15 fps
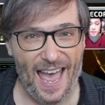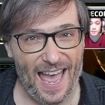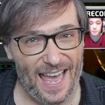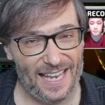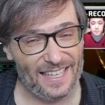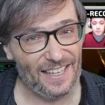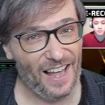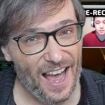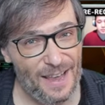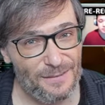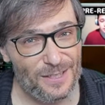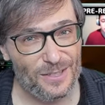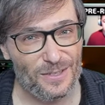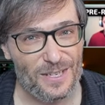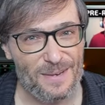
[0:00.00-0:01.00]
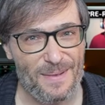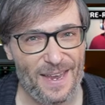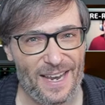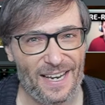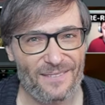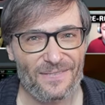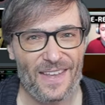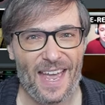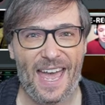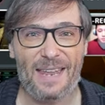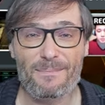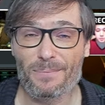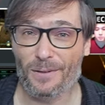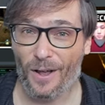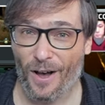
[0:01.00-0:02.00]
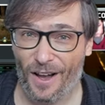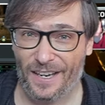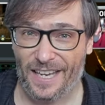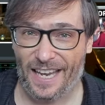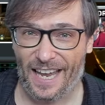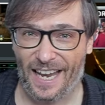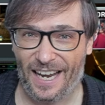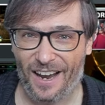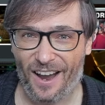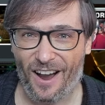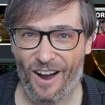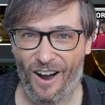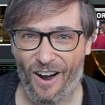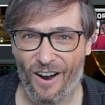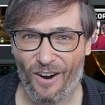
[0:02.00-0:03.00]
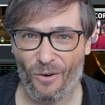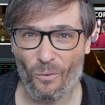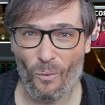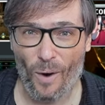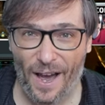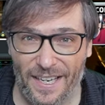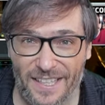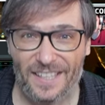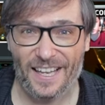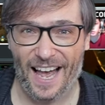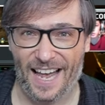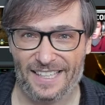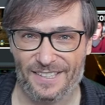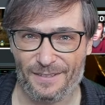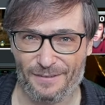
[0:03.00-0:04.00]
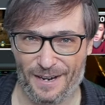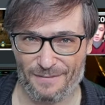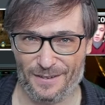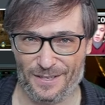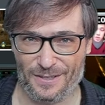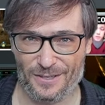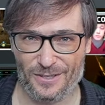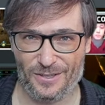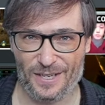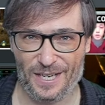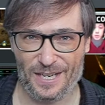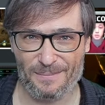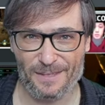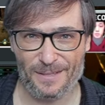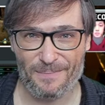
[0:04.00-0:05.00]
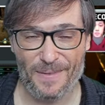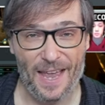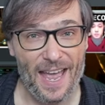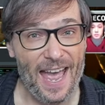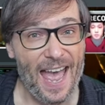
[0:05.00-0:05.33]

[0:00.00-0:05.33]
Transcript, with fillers: and live streaming and blogging are one class of revenue streams,